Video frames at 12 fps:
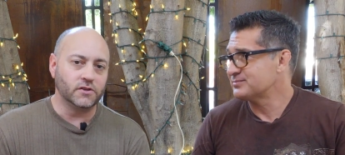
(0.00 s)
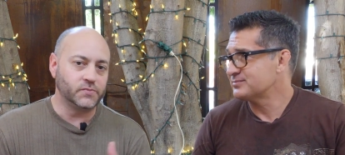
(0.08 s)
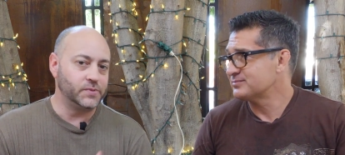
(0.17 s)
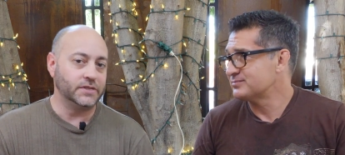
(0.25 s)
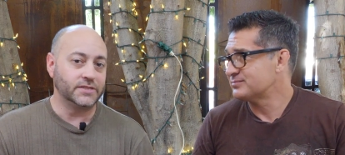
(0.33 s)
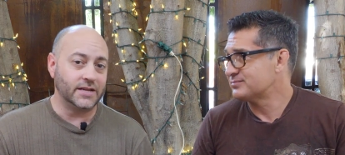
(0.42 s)
Speaker 1: this
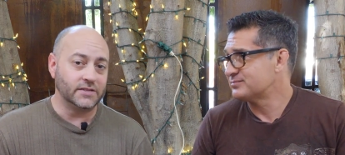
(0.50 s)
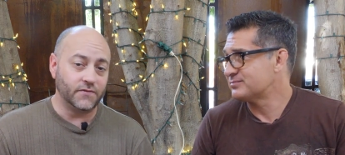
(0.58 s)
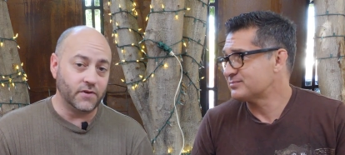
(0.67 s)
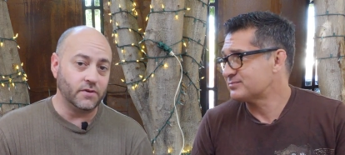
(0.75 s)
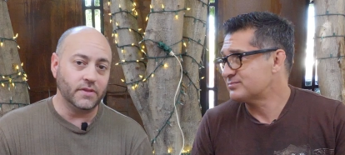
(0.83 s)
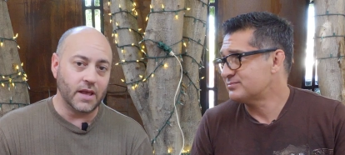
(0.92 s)
place, guys.
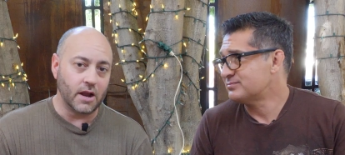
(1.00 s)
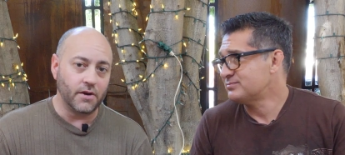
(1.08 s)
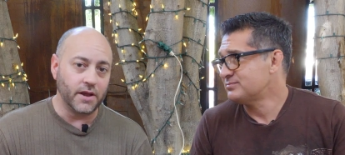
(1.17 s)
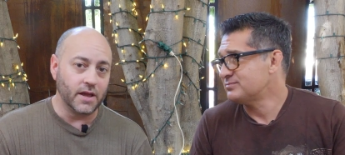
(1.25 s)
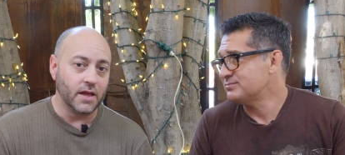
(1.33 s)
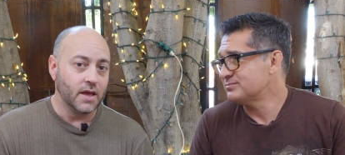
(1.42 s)
If you're in the
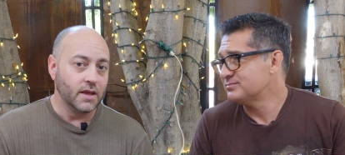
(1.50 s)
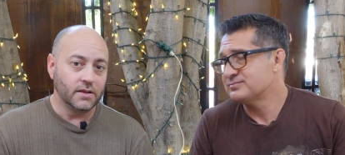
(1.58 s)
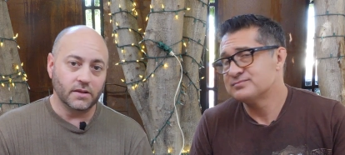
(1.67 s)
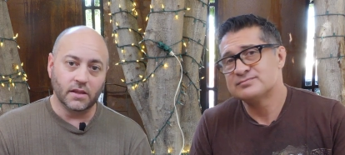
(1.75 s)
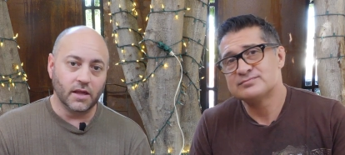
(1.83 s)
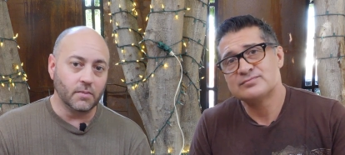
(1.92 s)
area,
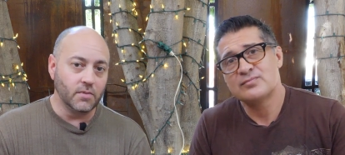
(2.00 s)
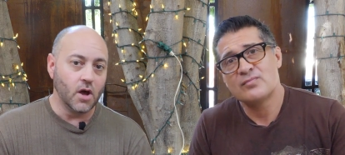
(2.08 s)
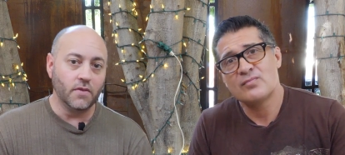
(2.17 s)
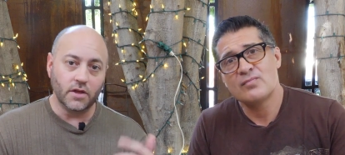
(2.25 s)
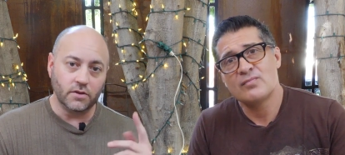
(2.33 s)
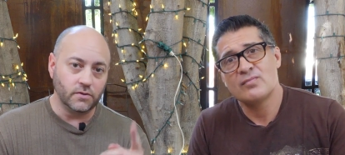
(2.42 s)
let them
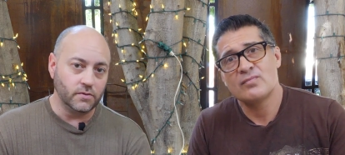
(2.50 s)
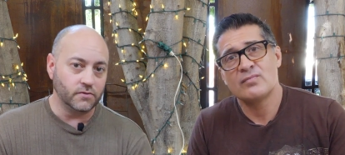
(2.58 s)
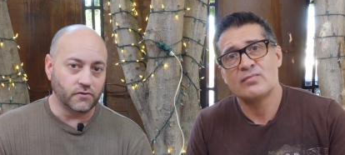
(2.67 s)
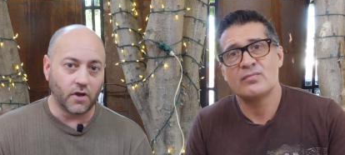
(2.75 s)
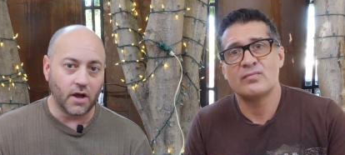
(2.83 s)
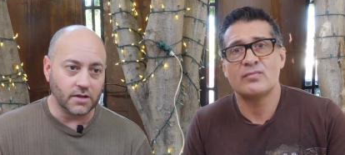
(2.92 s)
know that
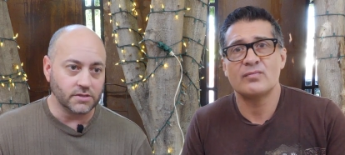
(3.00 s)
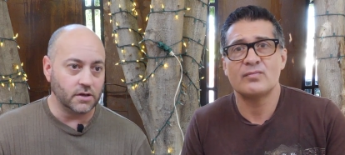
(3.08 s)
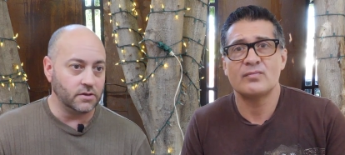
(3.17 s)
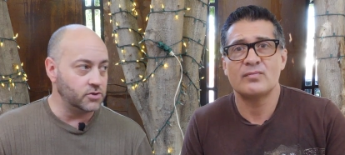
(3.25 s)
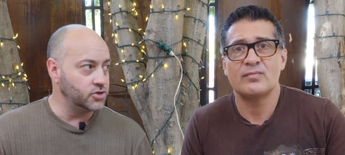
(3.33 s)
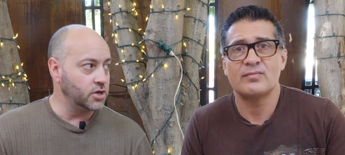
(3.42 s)
you saw us
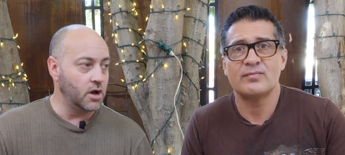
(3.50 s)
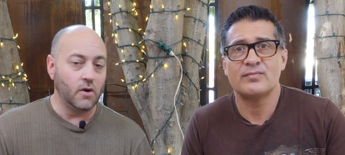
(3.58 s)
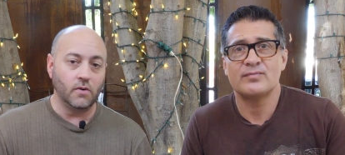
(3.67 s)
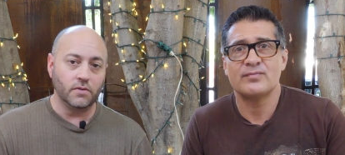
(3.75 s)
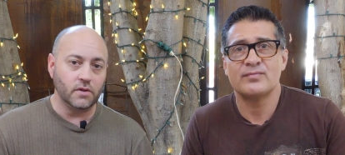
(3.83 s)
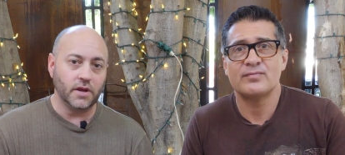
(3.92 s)
on the
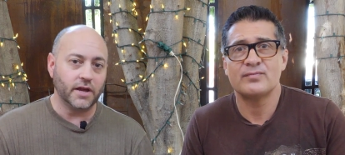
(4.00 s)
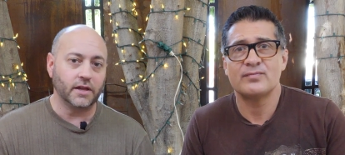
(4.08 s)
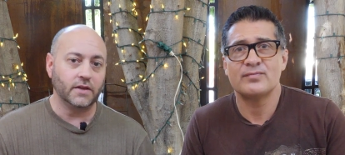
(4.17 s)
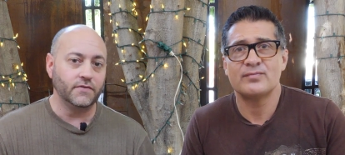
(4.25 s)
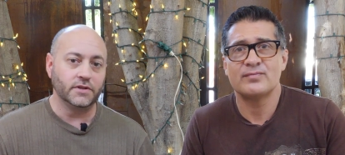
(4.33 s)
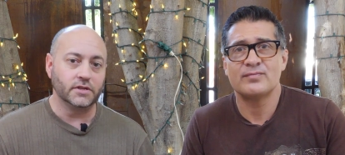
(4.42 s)
show. They're not
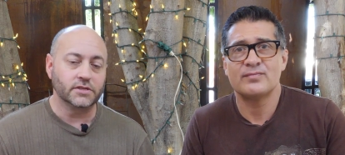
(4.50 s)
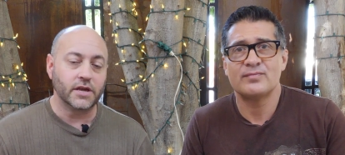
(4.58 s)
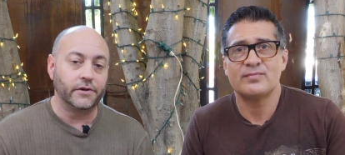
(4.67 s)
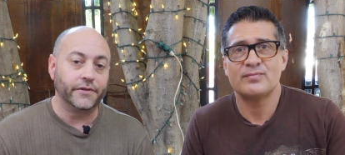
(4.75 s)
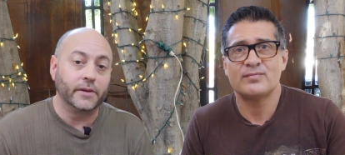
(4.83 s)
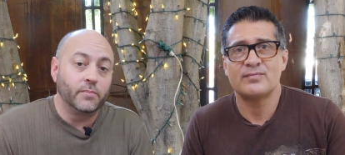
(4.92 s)
gonna give you a
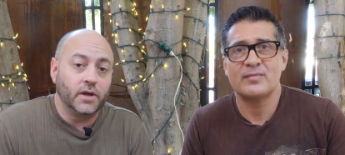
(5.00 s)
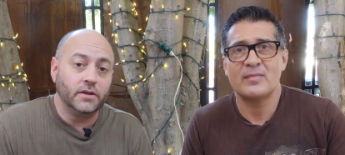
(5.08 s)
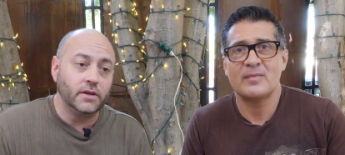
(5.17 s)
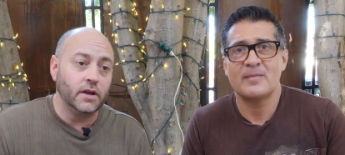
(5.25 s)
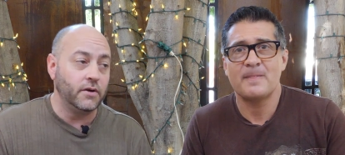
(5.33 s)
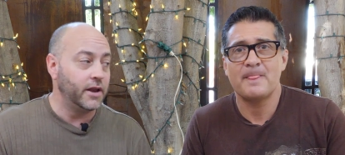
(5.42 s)
discount or anything,
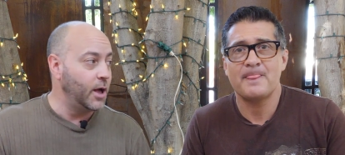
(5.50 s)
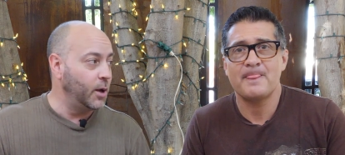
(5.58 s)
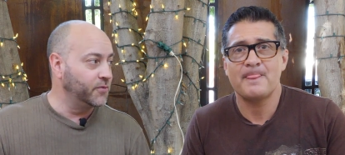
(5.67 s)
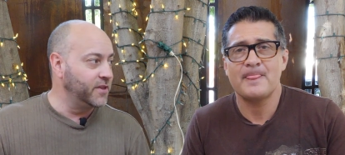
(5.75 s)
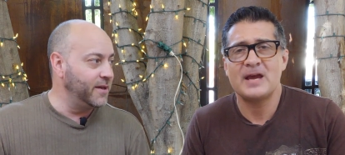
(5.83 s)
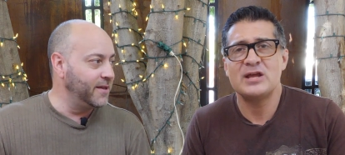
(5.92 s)
but you know it
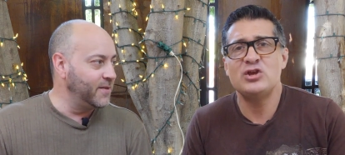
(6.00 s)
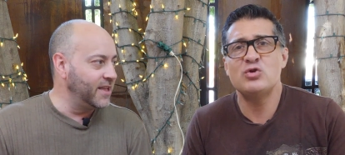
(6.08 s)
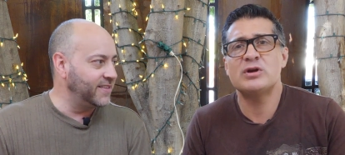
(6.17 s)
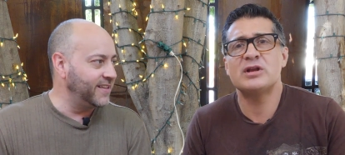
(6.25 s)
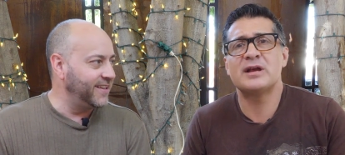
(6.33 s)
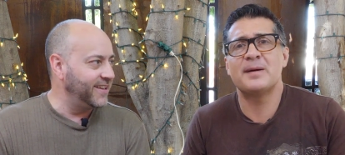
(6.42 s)
helps. You
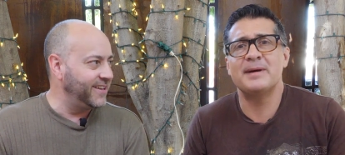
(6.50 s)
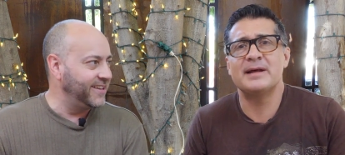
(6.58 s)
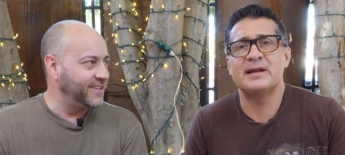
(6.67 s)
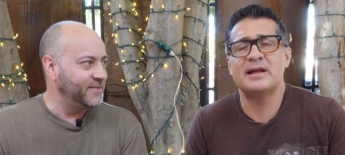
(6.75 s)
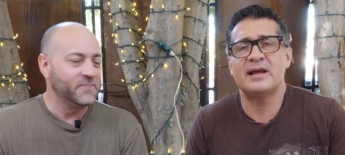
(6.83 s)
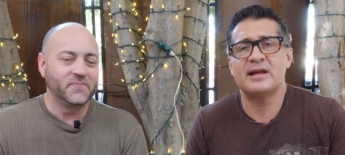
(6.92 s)
Speaker 2: can come
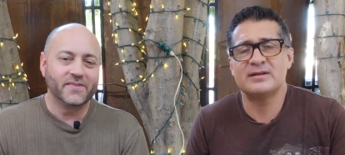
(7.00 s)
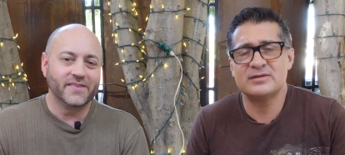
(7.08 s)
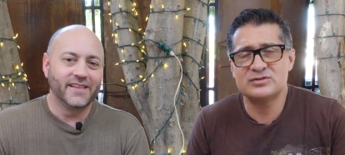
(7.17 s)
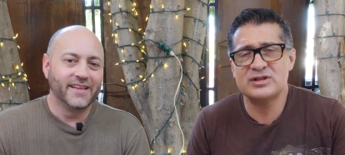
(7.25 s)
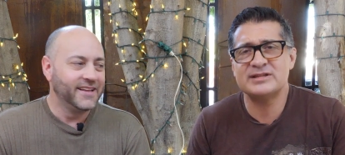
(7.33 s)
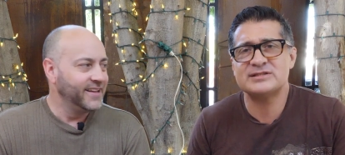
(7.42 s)
in.
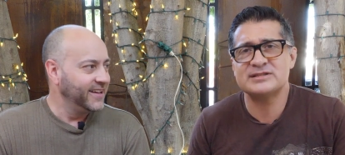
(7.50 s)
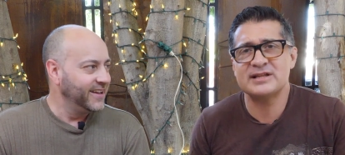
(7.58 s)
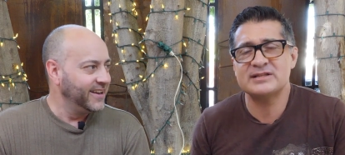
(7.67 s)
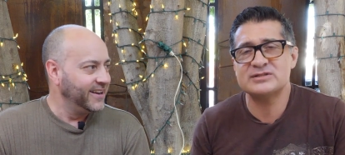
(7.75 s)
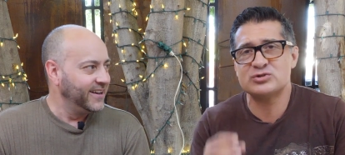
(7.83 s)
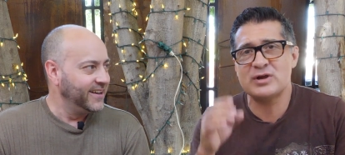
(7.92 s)
Let's
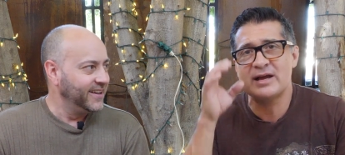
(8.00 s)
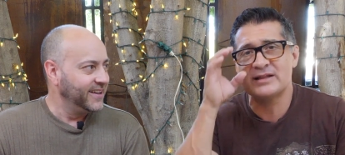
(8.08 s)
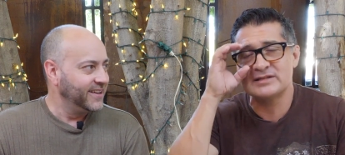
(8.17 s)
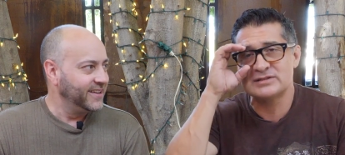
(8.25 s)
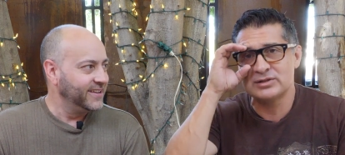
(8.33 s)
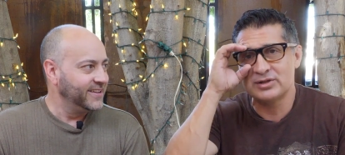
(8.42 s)
let's track
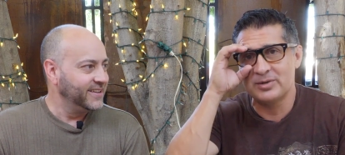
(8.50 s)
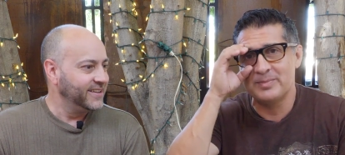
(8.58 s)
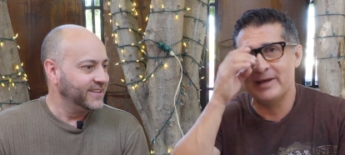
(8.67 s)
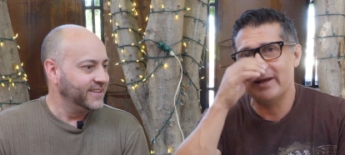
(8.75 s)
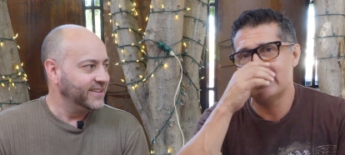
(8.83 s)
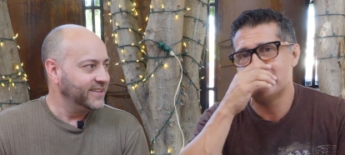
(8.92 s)
this a little
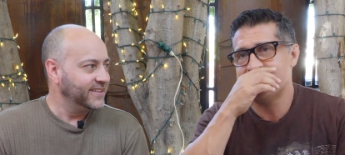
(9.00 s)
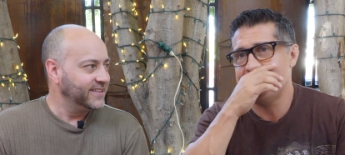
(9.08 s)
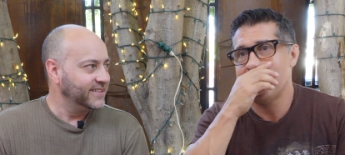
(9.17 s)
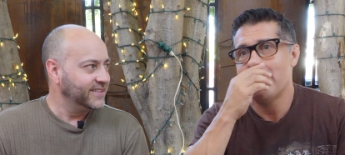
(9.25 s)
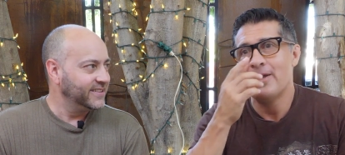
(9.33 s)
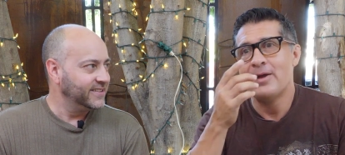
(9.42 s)
bit and
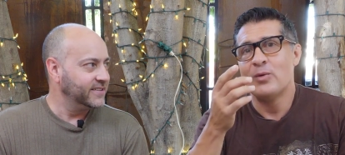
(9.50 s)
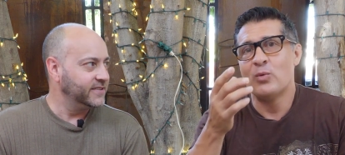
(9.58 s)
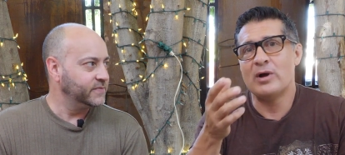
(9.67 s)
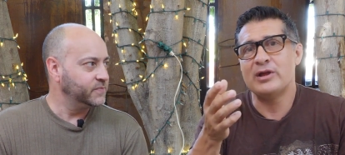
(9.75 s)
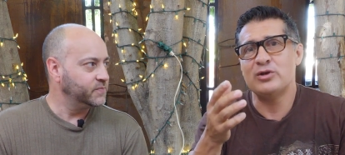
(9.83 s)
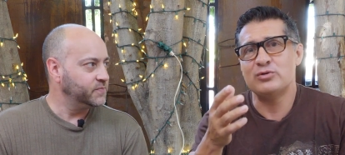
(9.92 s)
see
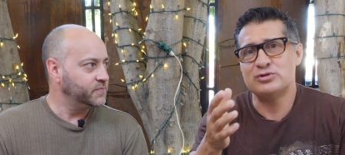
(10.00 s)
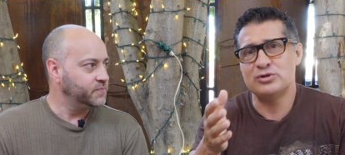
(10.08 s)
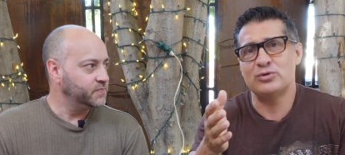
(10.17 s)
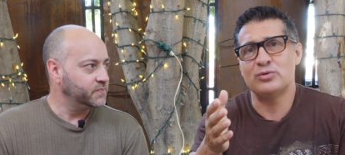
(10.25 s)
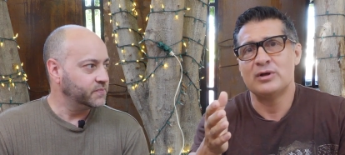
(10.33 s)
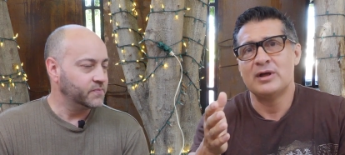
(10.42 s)
what you
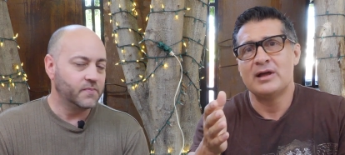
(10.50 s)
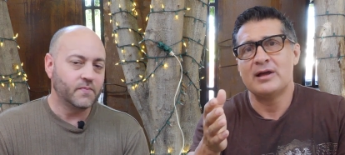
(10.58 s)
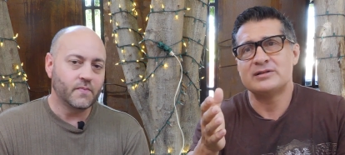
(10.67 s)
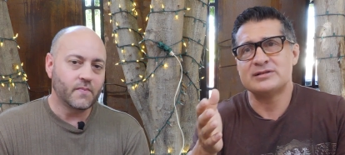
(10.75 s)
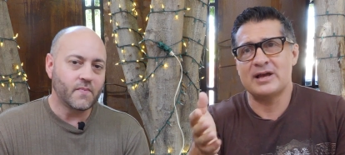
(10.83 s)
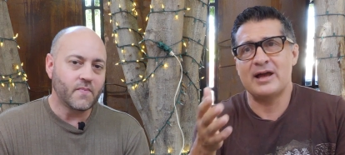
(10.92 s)
do
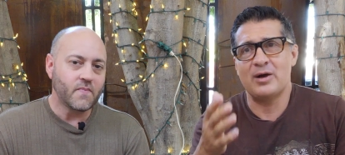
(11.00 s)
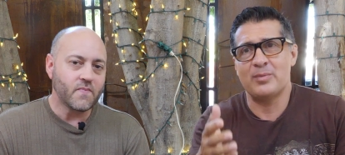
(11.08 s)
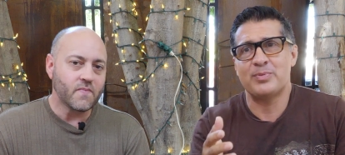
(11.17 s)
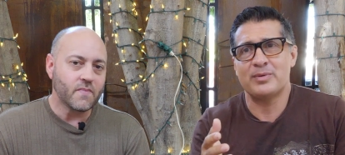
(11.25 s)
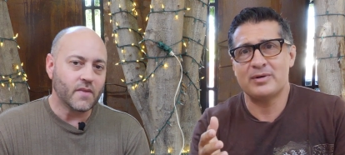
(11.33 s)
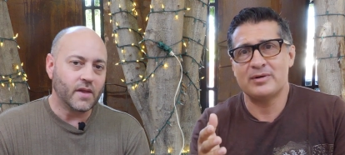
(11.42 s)
to help